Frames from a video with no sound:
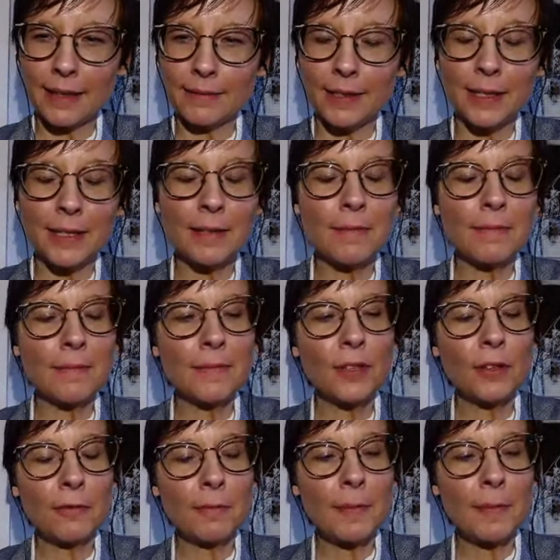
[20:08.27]

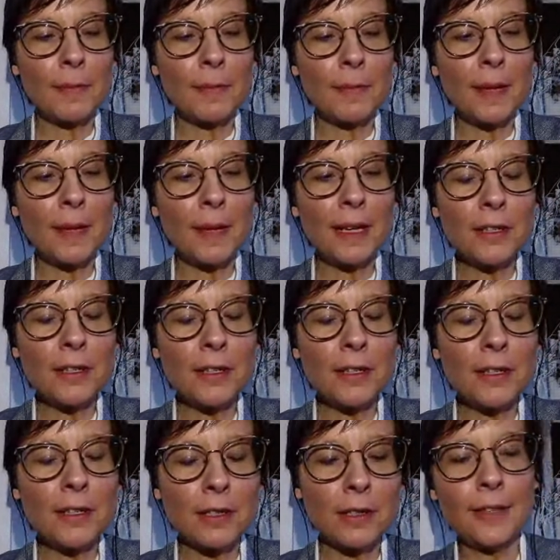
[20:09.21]
The
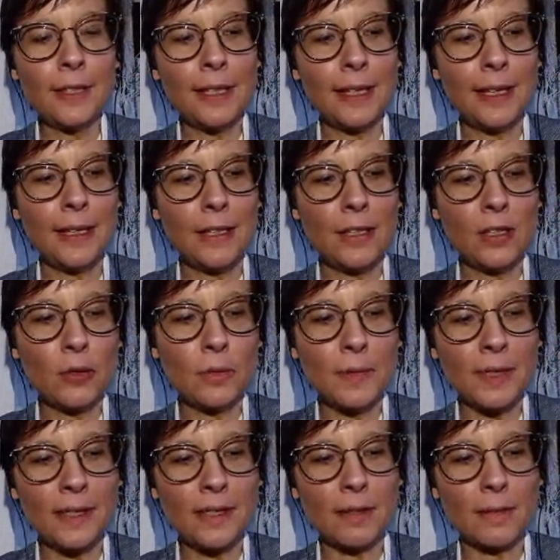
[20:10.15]
other day,
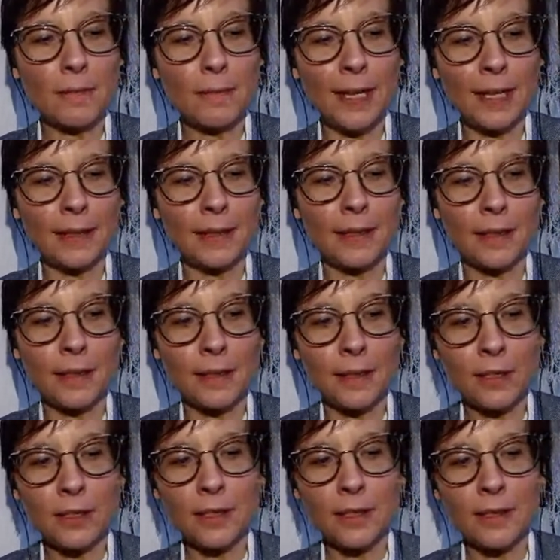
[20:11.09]
humans make
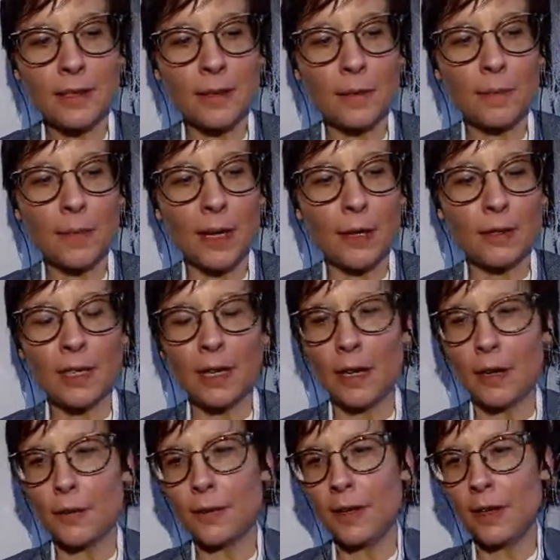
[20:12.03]
decisions about
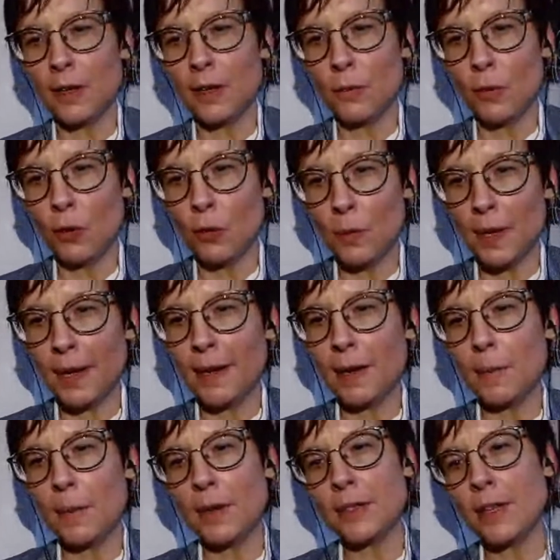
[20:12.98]
how they are mobile,
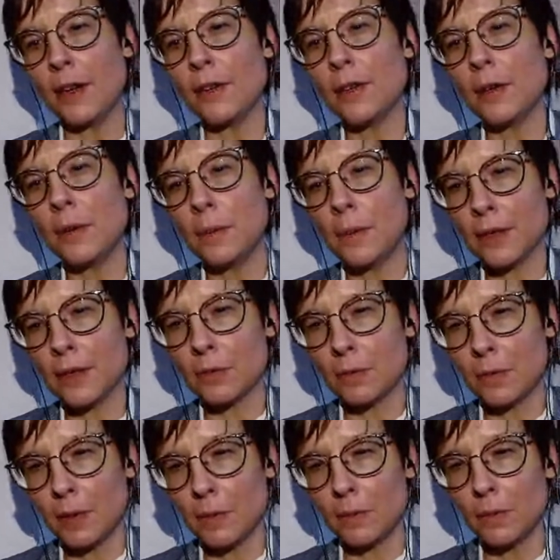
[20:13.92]
about how they want to
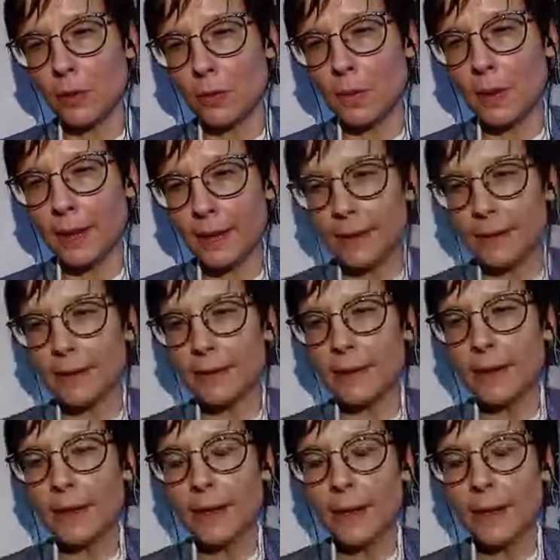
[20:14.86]
be mobile.